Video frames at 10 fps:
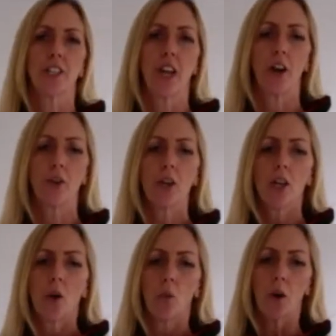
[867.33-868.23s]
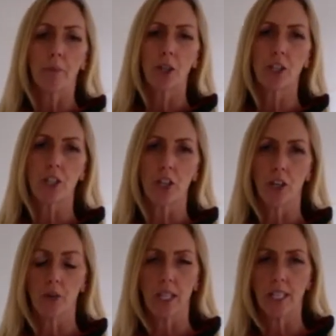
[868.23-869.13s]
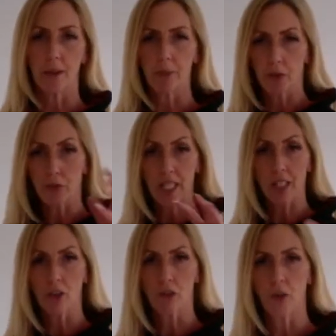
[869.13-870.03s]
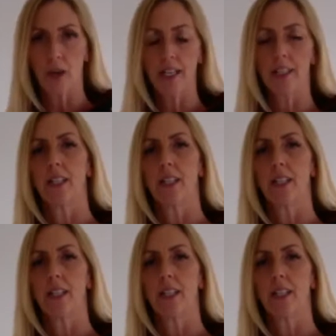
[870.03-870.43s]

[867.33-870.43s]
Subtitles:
So what I'm going to do is I'm going to read through it,